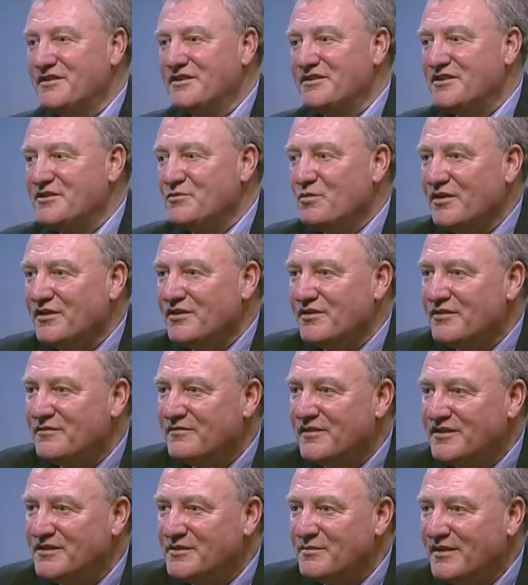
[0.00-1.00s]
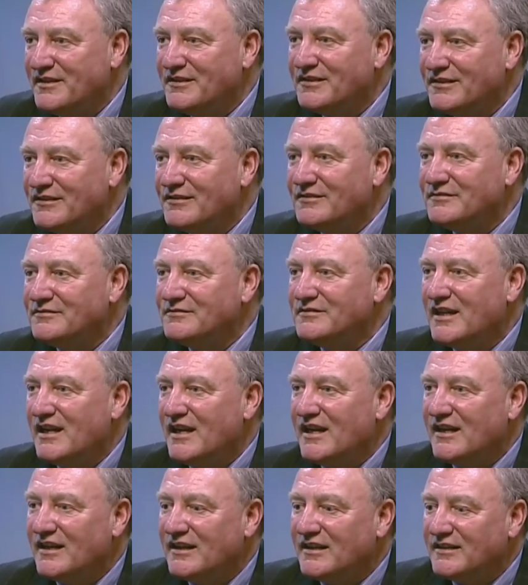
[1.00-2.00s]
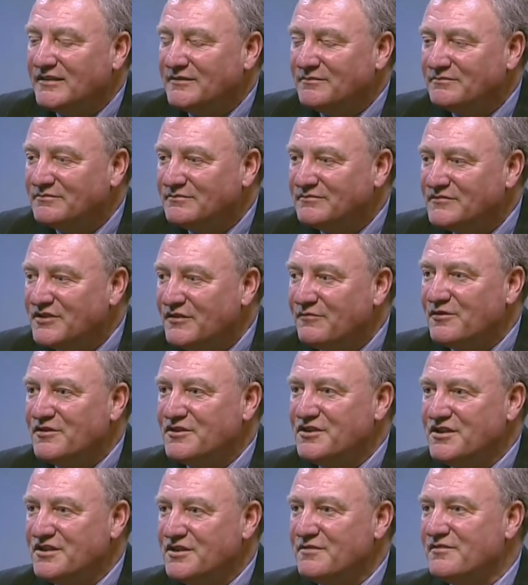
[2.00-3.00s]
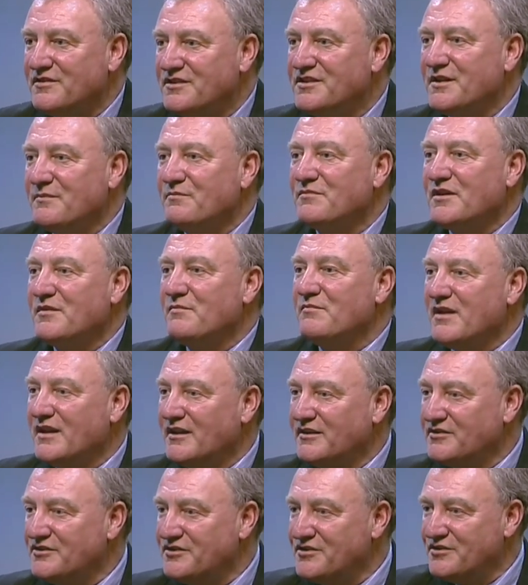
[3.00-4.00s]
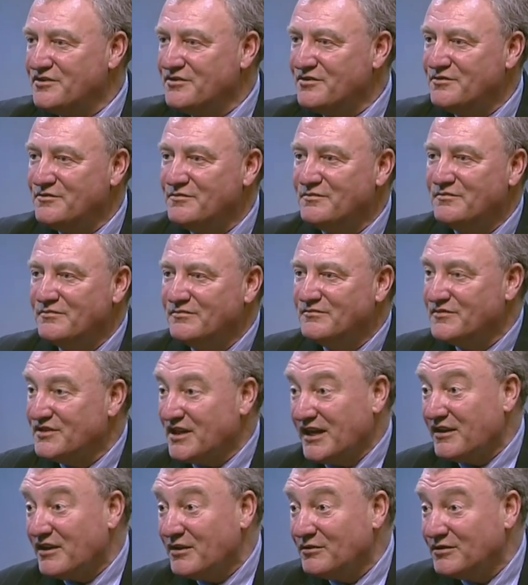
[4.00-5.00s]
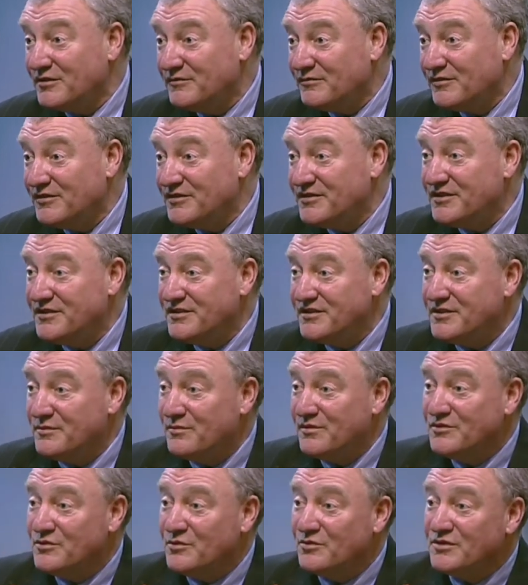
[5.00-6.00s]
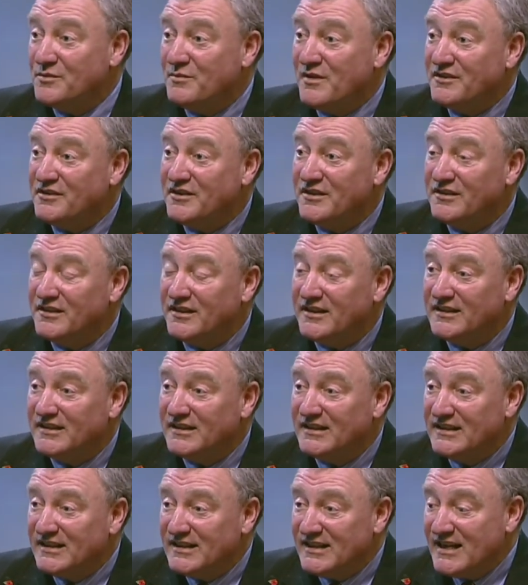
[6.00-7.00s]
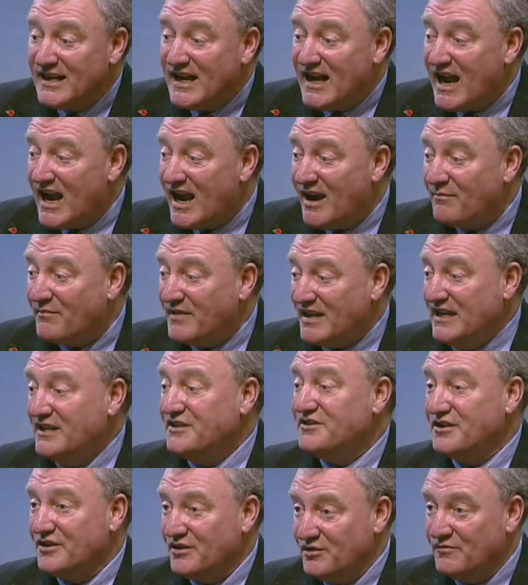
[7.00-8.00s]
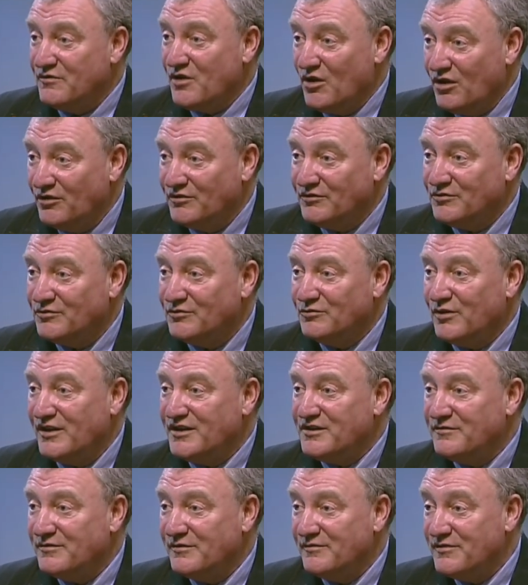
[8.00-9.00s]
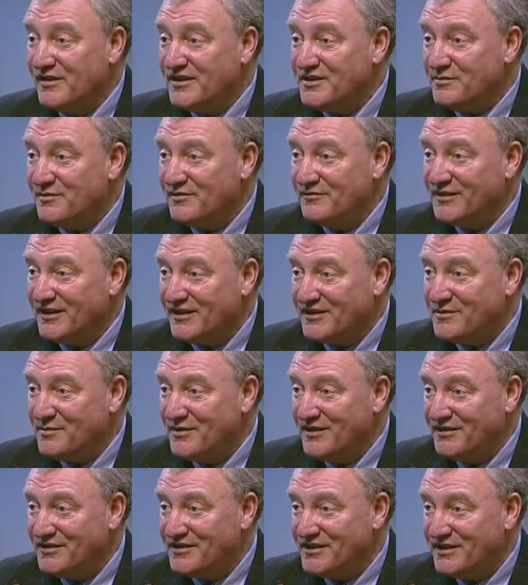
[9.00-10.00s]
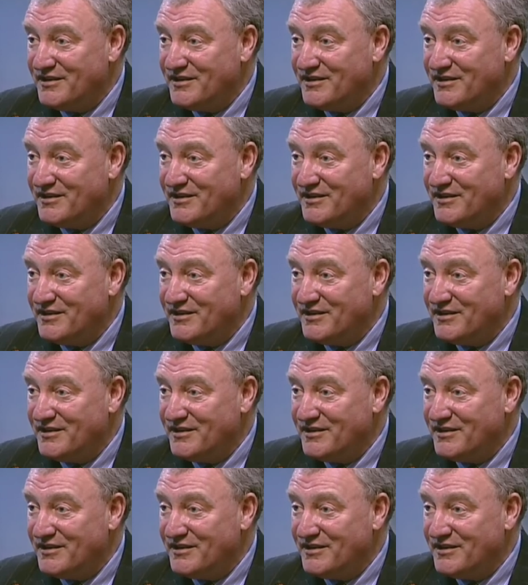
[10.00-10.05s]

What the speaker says: this is one of the fundamental differences of a SIP compared to stakeholder, for instance, that we talked about earlier, is that you've got greater investment flexibility.